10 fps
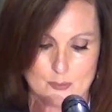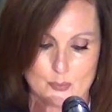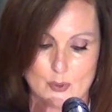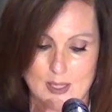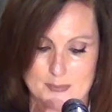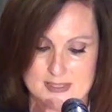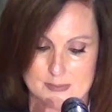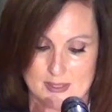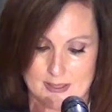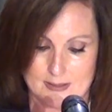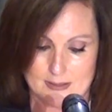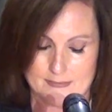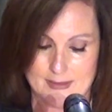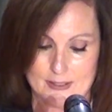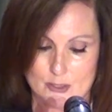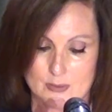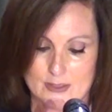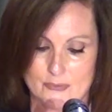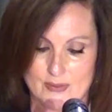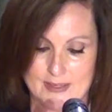Promise me that you'll
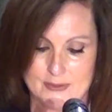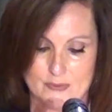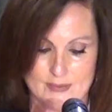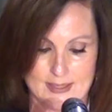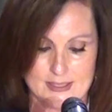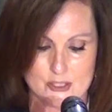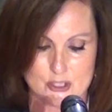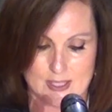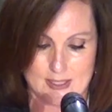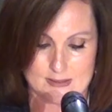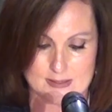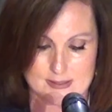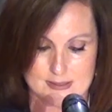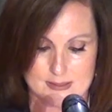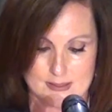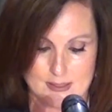give faith a fighting chance.